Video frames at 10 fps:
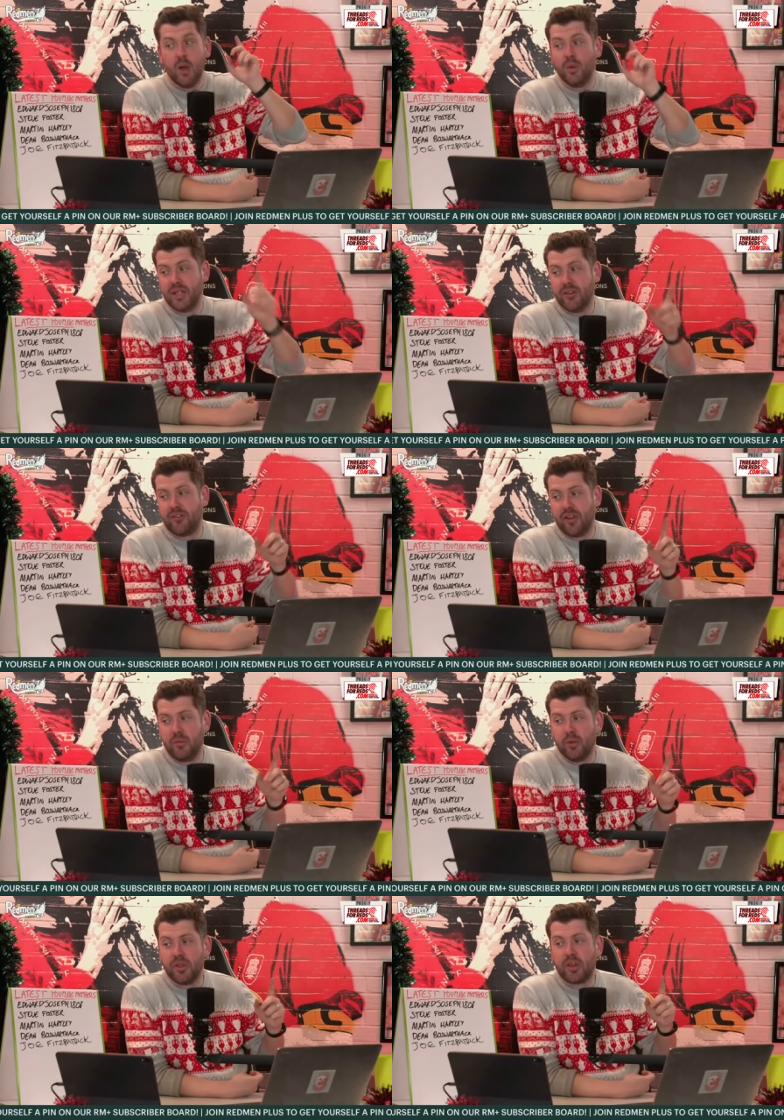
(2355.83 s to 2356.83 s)
we did a
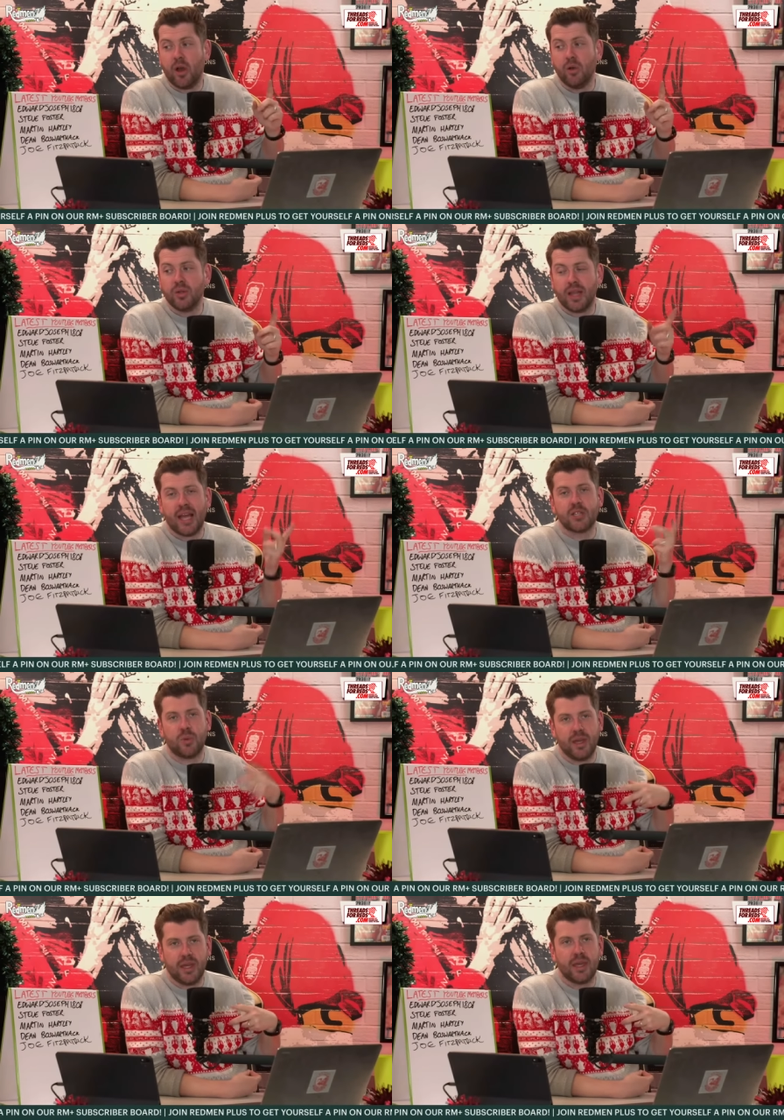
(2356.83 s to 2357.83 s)
3-month code last
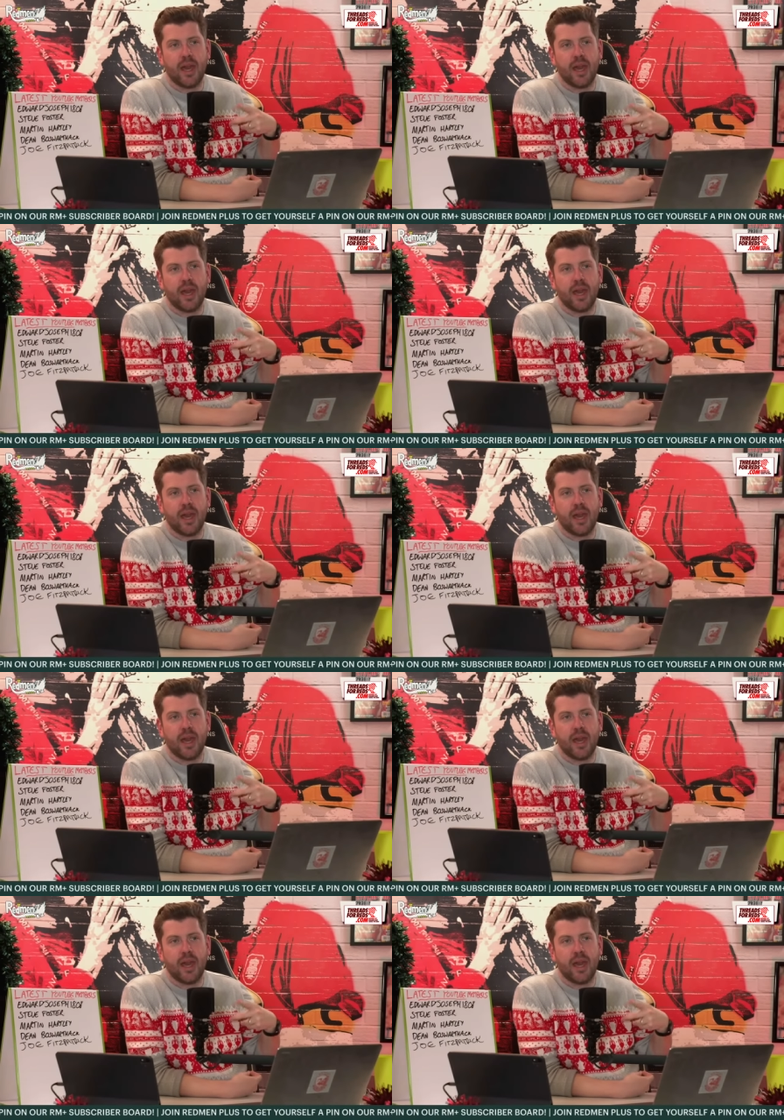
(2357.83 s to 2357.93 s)
week.